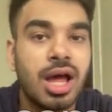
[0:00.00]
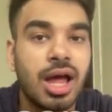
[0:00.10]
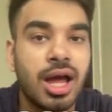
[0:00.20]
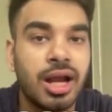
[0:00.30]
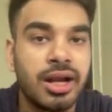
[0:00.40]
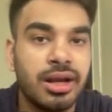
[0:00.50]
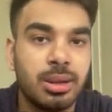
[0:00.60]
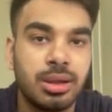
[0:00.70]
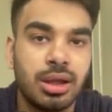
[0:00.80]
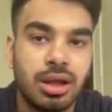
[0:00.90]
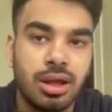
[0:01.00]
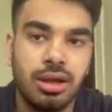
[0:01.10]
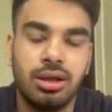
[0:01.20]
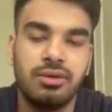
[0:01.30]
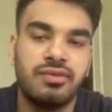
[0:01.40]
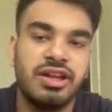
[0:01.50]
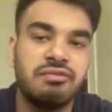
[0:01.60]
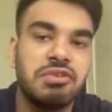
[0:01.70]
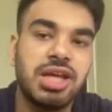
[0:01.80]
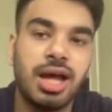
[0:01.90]
and
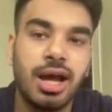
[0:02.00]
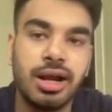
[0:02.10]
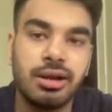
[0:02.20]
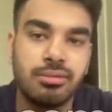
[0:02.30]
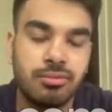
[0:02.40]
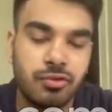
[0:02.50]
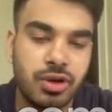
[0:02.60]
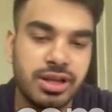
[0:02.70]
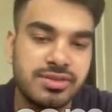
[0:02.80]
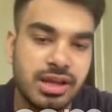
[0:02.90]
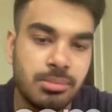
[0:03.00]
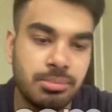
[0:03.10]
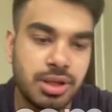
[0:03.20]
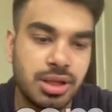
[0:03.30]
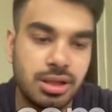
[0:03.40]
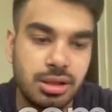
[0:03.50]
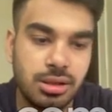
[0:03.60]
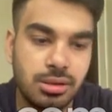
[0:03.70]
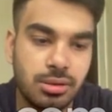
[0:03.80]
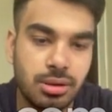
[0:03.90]
when we add, for
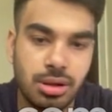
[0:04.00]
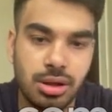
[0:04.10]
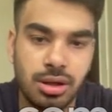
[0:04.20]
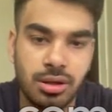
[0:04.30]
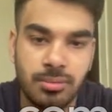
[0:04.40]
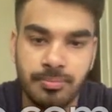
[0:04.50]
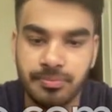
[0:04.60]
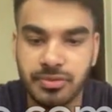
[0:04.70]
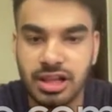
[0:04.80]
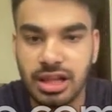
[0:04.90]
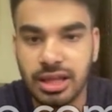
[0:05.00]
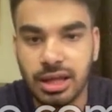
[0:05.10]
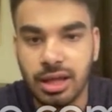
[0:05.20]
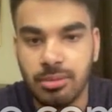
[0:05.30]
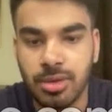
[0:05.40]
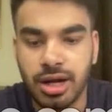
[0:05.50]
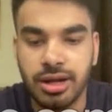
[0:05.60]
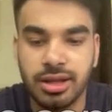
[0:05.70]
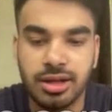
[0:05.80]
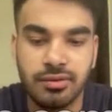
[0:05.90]
example, like I am
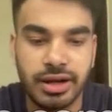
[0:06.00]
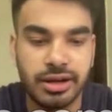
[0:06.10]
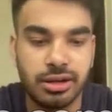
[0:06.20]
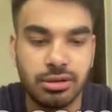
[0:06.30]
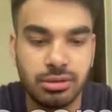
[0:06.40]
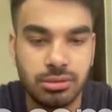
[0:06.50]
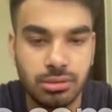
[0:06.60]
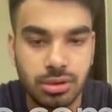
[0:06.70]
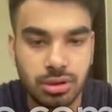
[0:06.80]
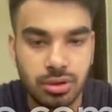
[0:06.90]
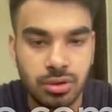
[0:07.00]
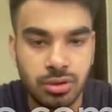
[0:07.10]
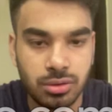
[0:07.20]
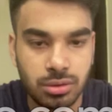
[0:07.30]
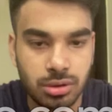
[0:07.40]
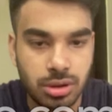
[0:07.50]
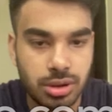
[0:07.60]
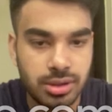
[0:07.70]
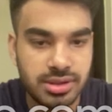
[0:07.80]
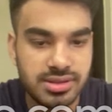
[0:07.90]
adding in a vector, you know
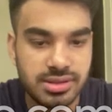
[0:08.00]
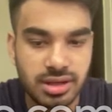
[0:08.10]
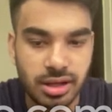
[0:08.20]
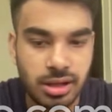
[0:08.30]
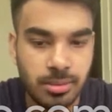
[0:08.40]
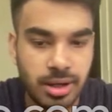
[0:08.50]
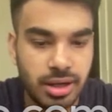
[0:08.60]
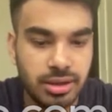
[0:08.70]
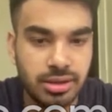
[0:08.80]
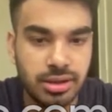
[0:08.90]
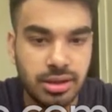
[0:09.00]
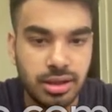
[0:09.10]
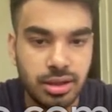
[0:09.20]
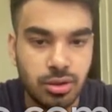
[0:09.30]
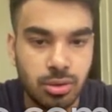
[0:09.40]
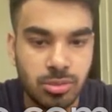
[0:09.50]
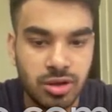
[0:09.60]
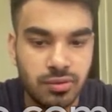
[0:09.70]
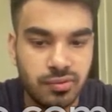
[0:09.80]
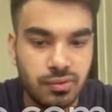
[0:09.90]
this is it, and I'm adding 3
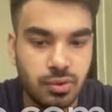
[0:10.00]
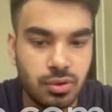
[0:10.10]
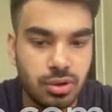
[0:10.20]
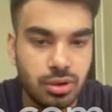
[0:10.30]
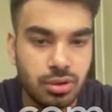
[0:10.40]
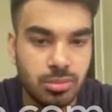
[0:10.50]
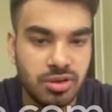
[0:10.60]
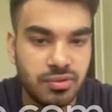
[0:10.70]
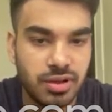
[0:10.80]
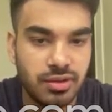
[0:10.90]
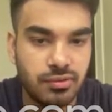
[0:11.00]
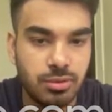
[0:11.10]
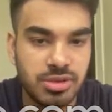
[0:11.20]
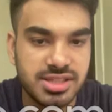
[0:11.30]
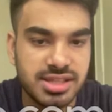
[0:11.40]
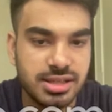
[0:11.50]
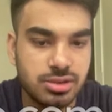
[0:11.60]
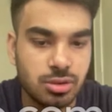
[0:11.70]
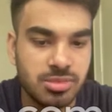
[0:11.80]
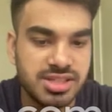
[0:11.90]
comma 4 comma 5 comma 6
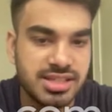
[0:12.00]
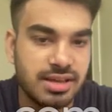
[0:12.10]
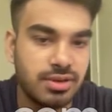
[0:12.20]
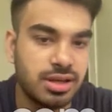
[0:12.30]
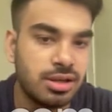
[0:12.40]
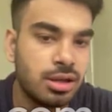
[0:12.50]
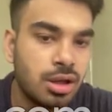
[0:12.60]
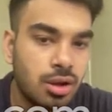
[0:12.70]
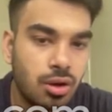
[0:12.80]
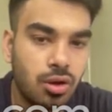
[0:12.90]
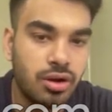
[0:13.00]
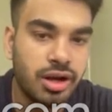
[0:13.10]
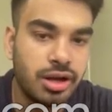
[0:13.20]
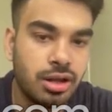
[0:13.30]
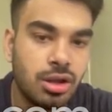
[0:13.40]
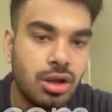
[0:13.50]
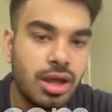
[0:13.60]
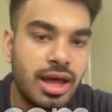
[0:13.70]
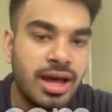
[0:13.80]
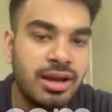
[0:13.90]
comma 7, all right.
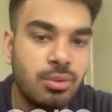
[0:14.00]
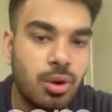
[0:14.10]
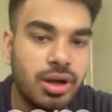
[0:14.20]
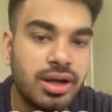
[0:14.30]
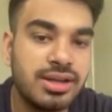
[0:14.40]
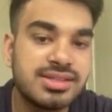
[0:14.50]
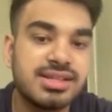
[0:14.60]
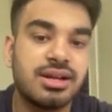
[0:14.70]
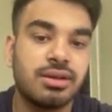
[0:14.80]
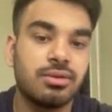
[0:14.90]
And what it does, it